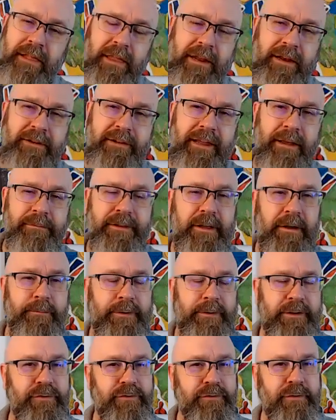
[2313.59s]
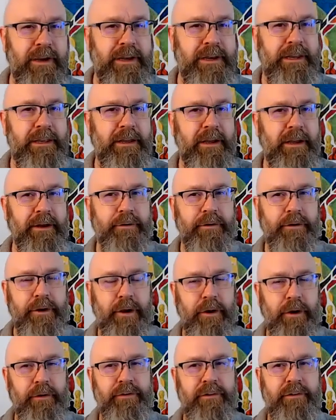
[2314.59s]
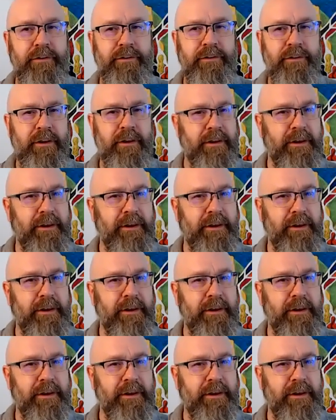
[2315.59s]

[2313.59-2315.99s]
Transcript: A lot of times I'll be training other coaches